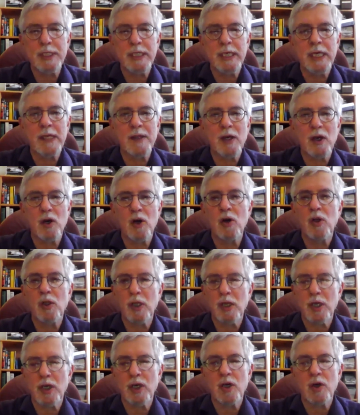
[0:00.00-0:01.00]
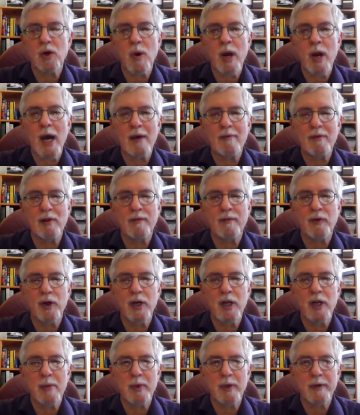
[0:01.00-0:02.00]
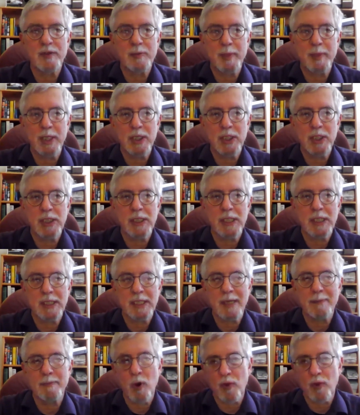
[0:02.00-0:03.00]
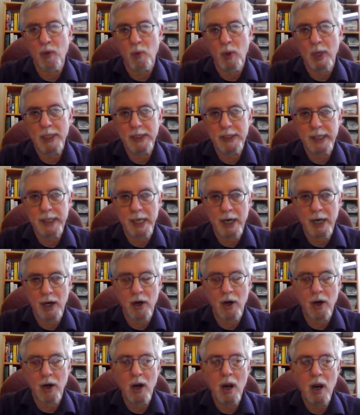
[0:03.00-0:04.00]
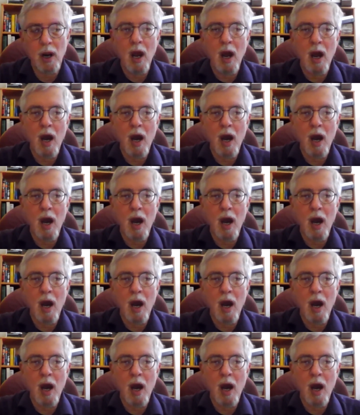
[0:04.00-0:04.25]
we're seeing the earlier arrival for a number of species. I said both the ones that are